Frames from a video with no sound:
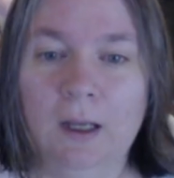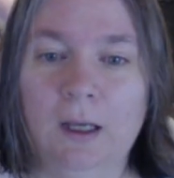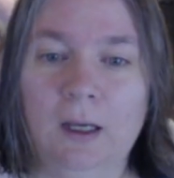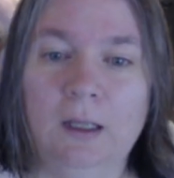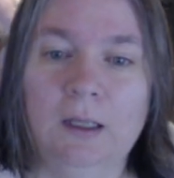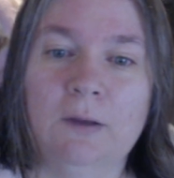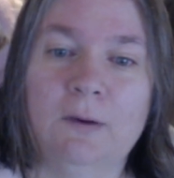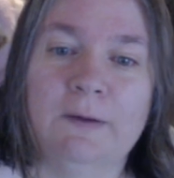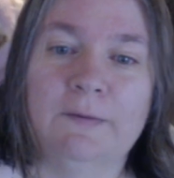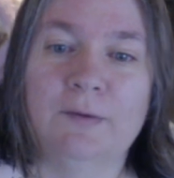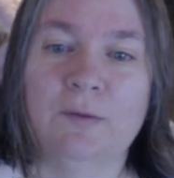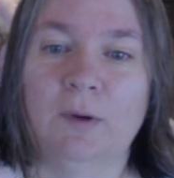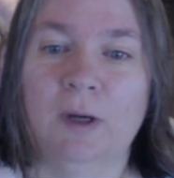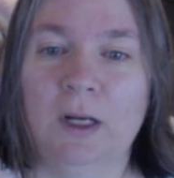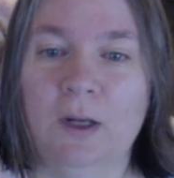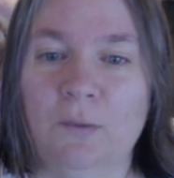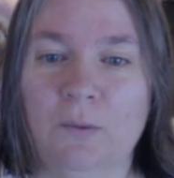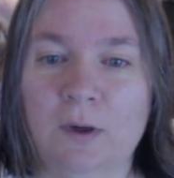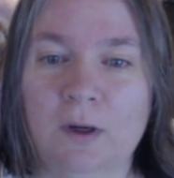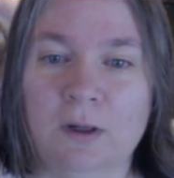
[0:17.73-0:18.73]
Hello
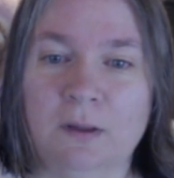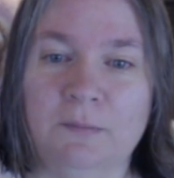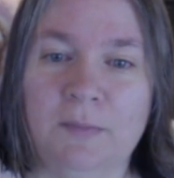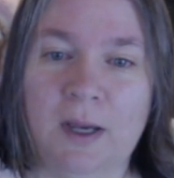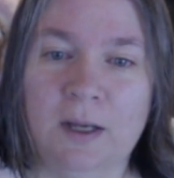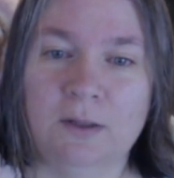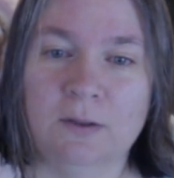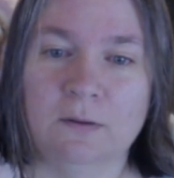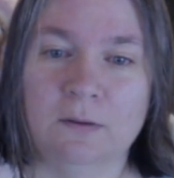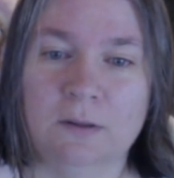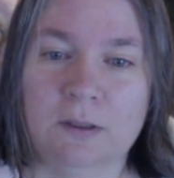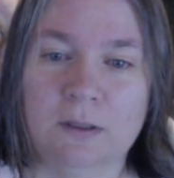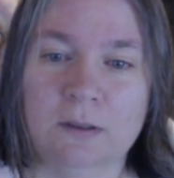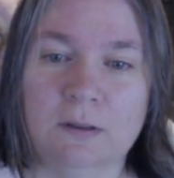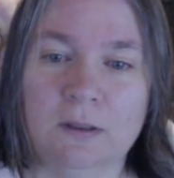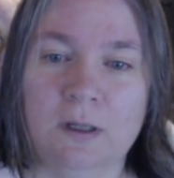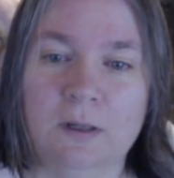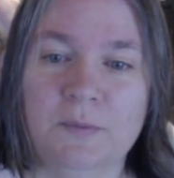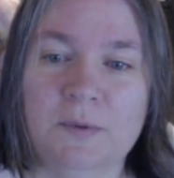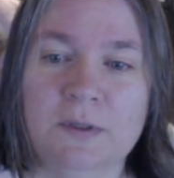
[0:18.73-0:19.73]
everyone and welcome back to
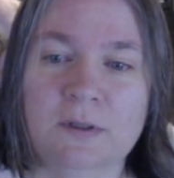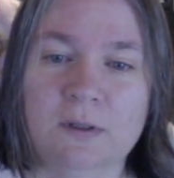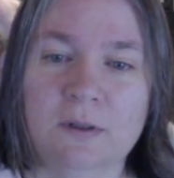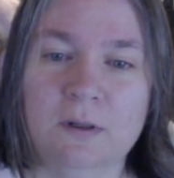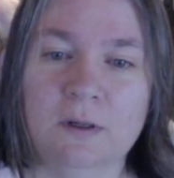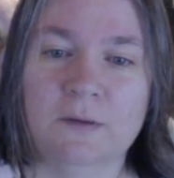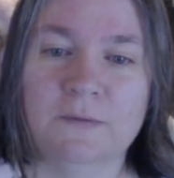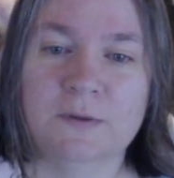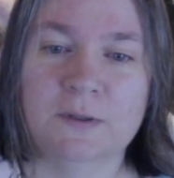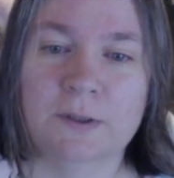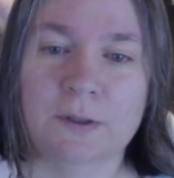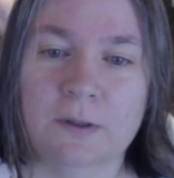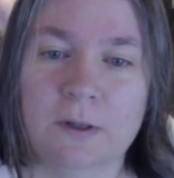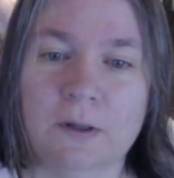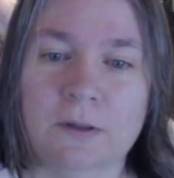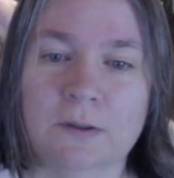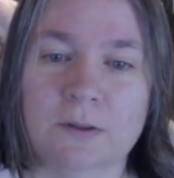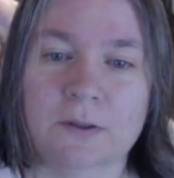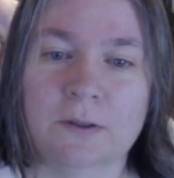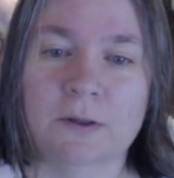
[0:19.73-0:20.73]
another episode of
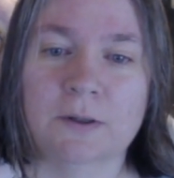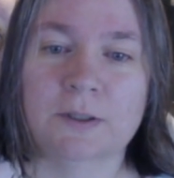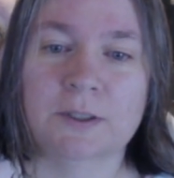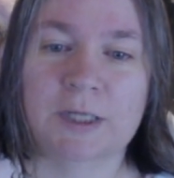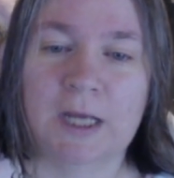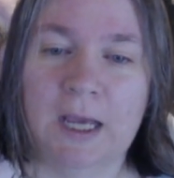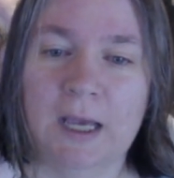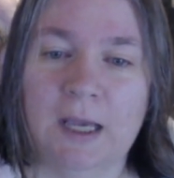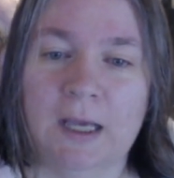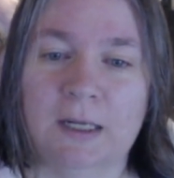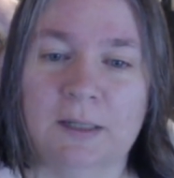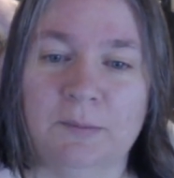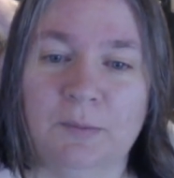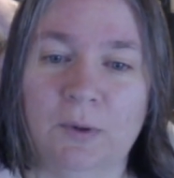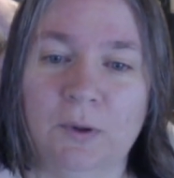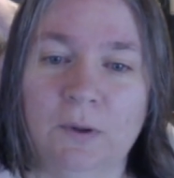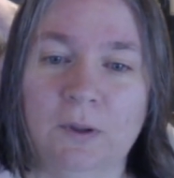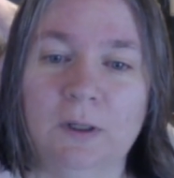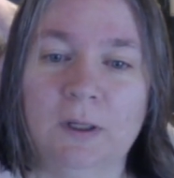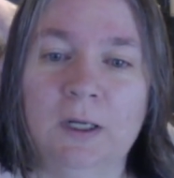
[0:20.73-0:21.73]
Pseudos Crochet and
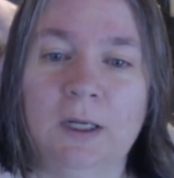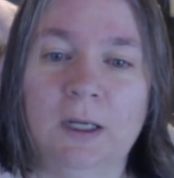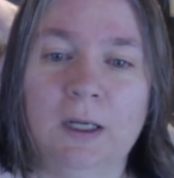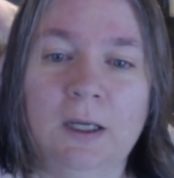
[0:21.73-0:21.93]
More.